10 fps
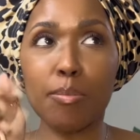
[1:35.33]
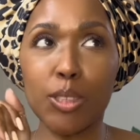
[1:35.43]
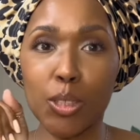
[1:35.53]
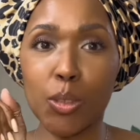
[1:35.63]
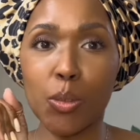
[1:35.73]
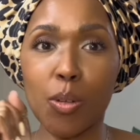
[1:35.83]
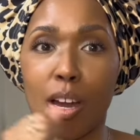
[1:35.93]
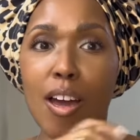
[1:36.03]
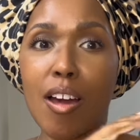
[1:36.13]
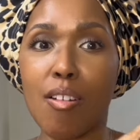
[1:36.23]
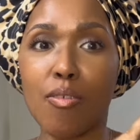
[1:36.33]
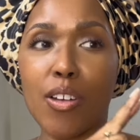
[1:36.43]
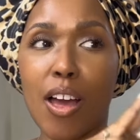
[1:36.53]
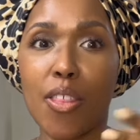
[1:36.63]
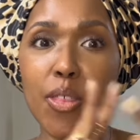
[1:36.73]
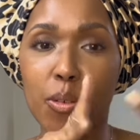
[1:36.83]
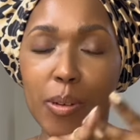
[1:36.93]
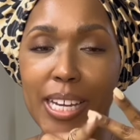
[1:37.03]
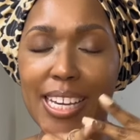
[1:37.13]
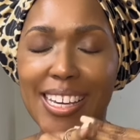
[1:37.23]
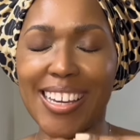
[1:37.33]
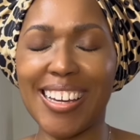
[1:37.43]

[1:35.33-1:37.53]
2 of 3